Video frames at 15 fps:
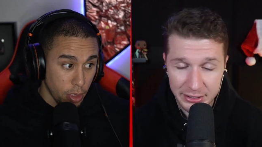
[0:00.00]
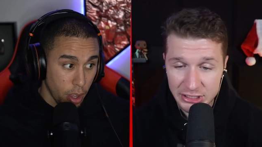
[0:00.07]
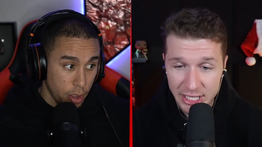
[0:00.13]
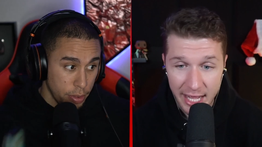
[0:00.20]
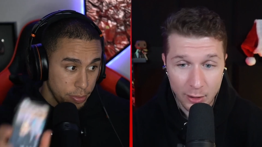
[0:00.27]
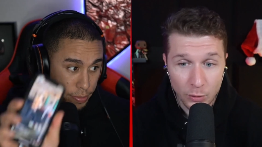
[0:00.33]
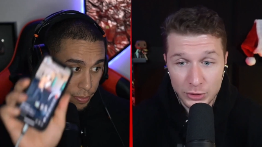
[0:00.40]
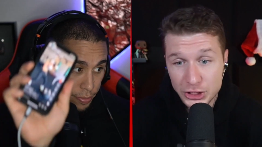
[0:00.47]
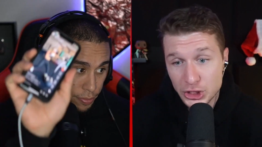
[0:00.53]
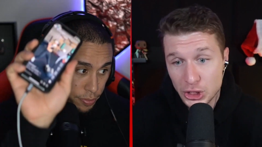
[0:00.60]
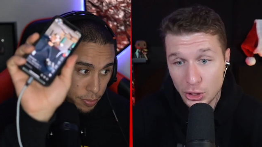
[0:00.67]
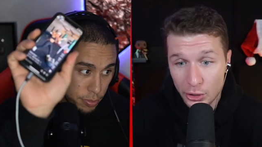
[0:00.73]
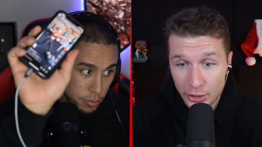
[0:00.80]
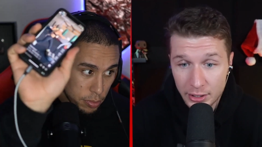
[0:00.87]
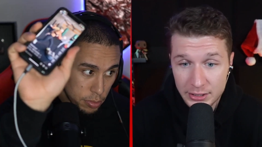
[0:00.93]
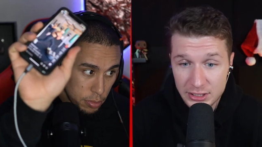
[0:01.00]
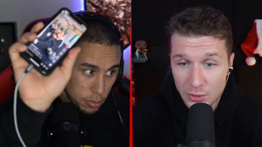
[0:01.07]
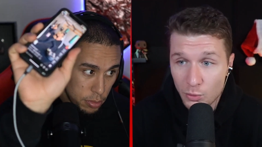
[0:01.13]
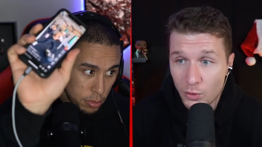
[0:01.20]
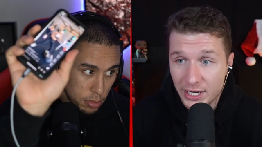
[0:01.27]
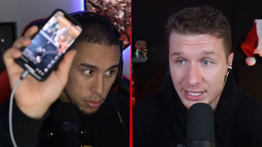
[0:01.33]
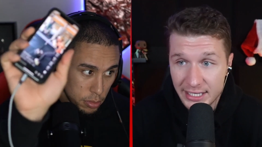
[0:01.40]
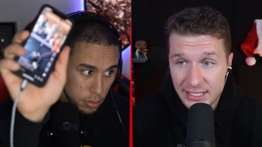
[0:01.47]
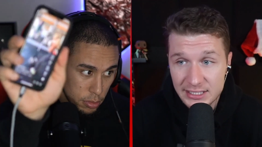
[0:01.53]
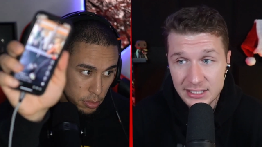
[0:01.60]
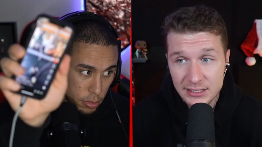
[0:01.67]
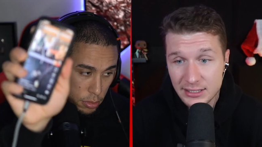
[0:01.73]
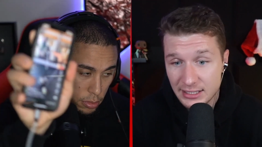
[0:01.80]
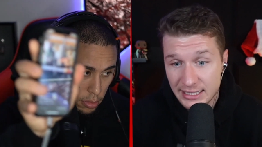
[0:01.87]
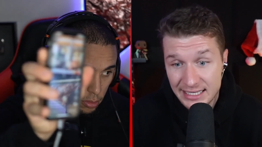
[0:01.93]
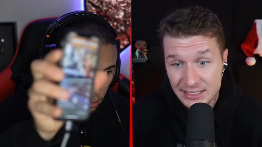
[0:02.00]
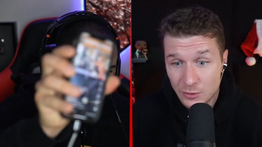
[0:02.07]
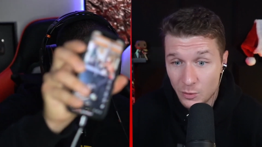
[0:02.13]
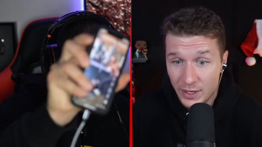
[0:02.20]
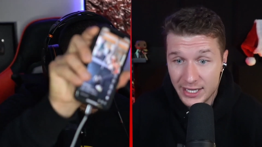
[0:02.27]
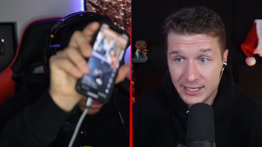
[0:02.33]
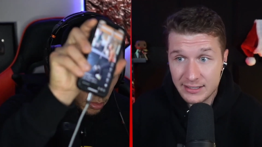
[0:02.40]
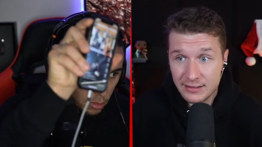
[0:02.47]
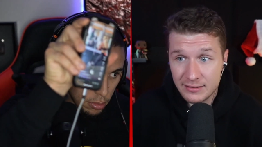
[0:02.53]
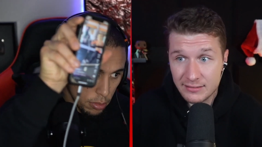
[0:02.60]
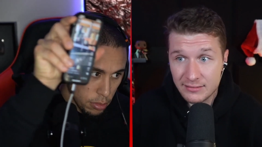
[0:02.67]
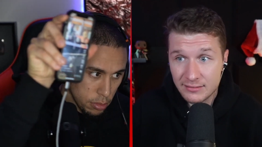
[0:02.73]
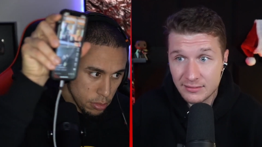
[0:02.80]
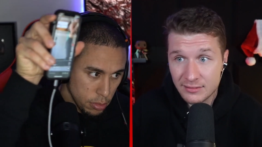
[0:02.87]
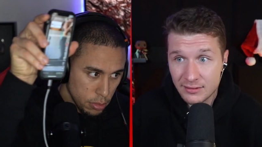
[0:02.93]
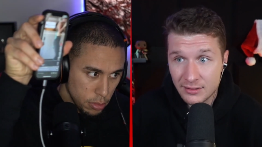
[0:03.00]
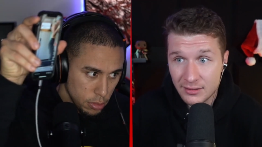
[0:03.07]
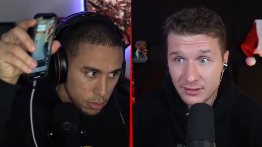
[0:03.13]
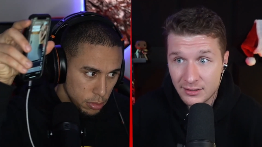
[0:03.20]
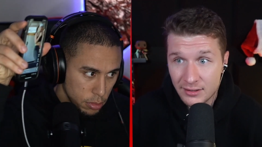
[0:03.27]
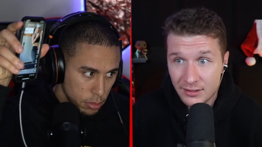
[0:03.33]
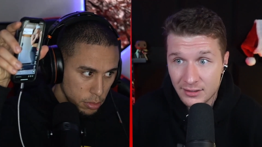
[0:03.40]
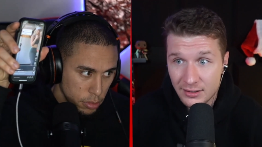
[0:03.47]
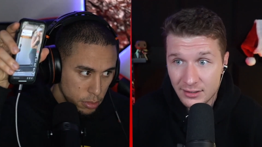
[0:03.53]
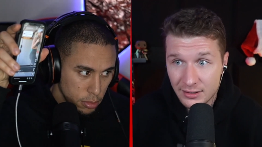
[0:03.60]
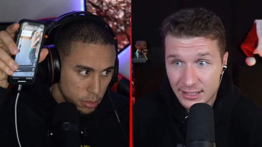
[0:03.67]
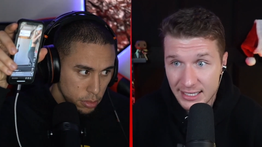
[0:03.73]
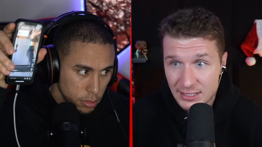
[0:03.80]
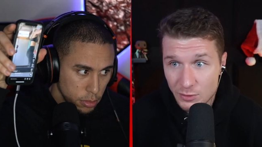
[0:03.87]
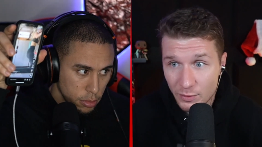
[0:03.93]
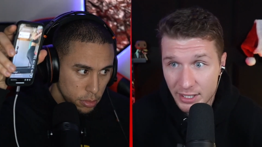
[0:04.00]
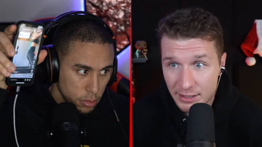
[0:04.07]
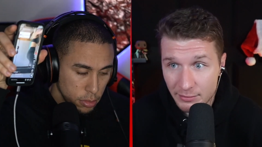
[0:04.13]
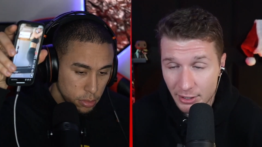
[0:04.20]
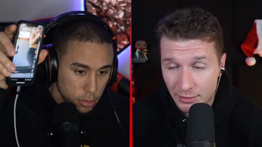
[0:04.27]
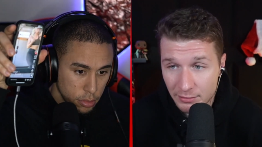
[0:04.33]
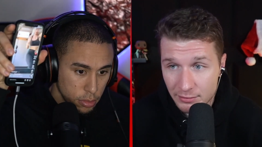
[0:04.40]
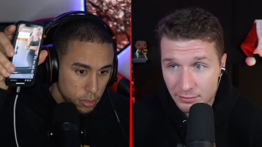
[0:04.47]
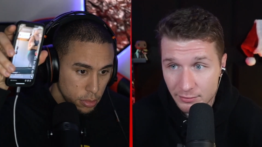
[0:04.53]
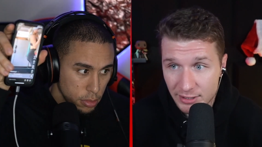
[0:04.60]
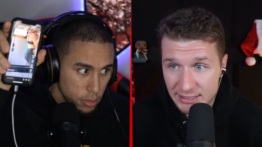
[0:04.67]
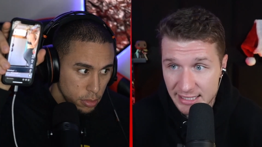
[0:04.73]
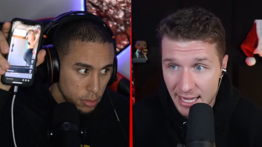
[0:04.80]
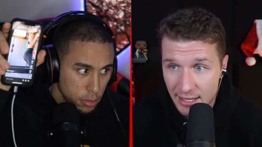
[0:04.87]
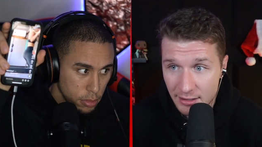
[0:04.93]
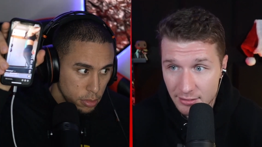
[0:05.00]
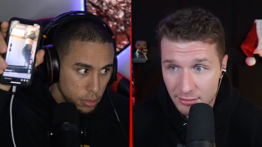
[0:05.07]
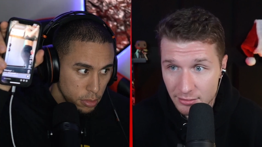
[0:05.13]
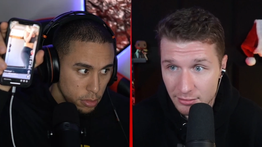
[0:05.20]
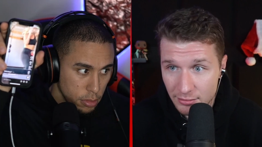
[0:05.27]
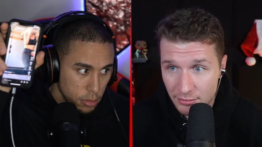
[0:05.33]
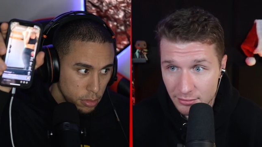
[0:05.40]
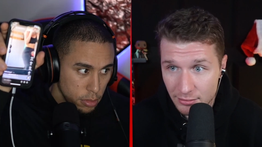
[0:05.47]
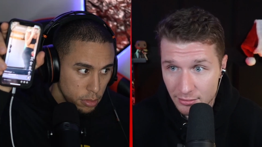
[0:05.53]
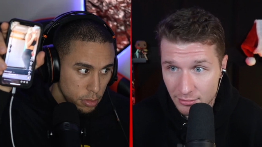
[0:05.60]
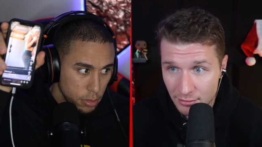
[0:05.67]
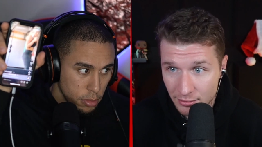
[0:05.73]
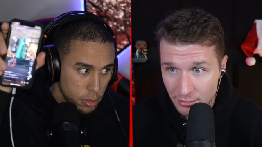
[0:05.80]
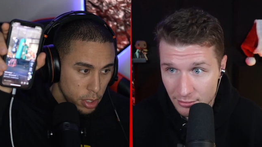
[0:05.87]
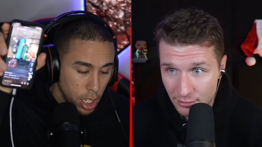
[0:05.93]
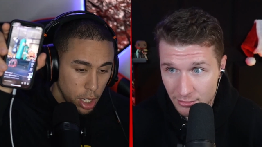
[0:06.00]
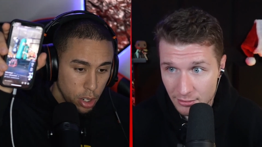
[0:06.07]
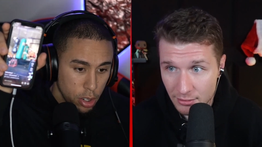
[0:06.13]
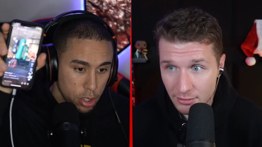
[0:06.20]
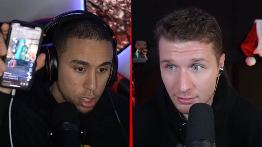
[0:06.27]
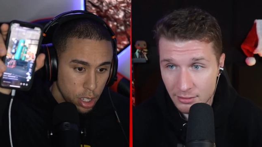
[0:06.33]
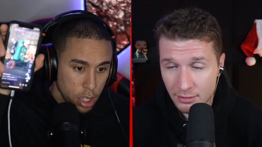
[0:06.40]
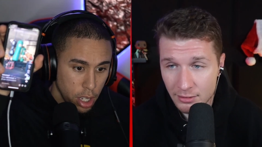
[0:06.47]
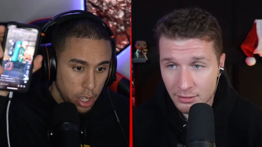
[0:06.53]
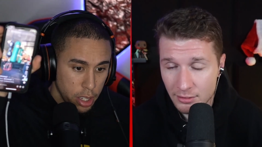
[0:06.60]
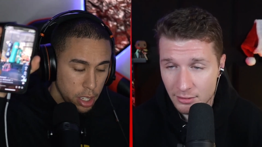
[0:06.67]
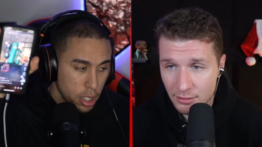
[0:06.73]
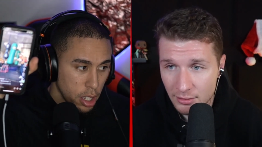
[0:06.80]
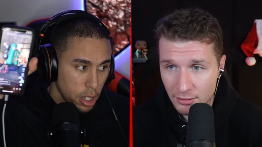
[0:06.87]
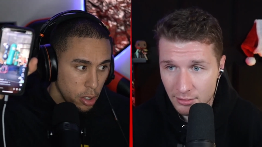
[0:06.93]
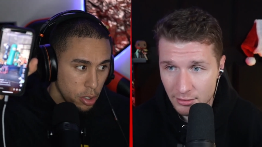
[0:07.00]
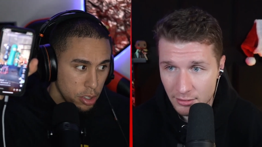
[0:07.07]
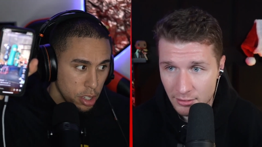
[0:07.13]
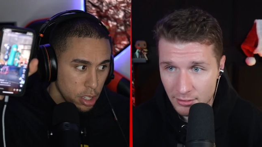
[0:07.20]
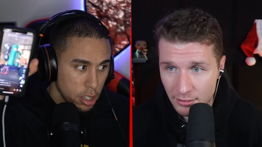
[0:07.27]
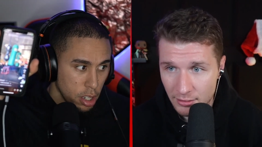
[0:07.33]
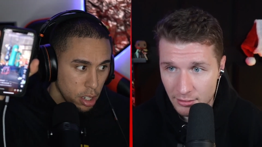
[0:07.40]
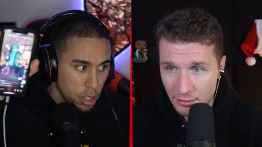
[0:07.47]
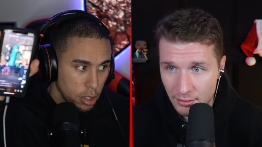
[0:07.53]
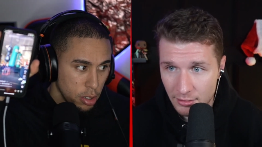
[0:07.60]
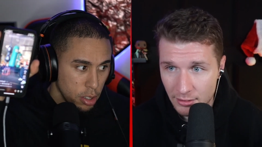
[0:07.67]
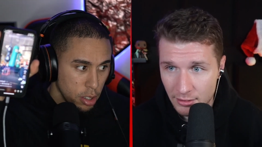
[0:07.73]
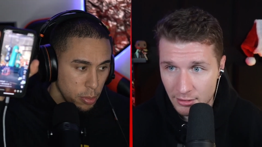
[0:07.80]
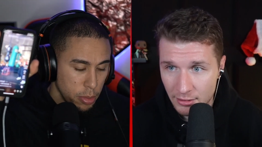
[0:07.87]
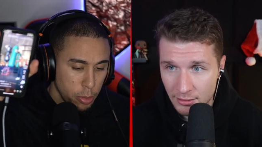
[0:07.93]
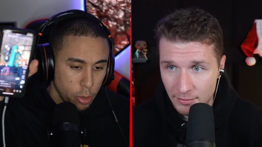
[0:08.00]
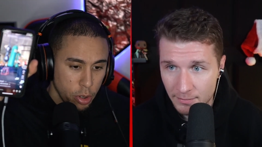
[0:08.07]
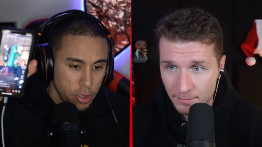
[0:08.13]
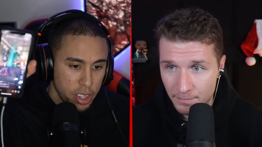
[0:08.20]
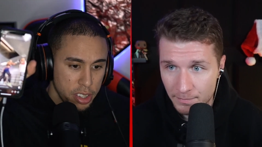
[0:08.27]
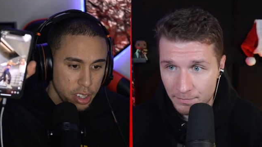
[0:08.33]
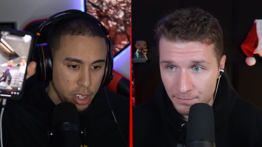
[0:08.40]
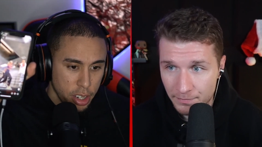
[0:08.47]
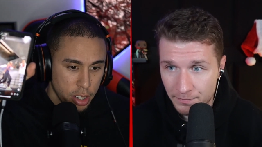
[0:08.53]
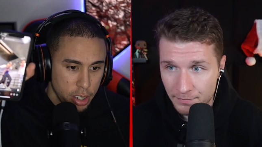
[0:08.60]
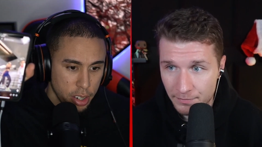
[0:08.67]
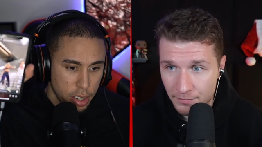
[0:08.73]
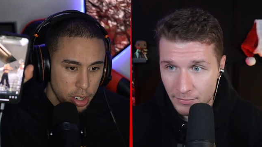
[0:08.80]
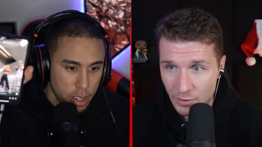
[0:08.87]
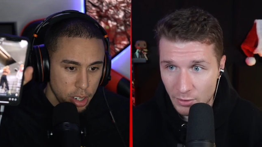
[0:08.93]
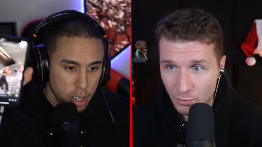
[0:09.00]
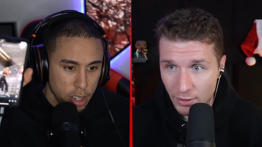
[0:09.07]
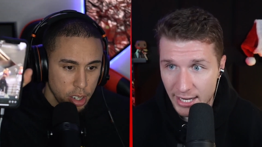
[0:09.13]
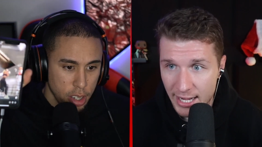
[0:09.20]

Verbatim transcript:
Speaker 1: shot or just look somewhat decent, then that's a win. That's a win, bro. What is that?
Speaker 2: You
Speaker 1: gotta
Speaker 2: go. To, I think you gotta go on TikTok, dude. A little bit more recent here.
Speaker 1: What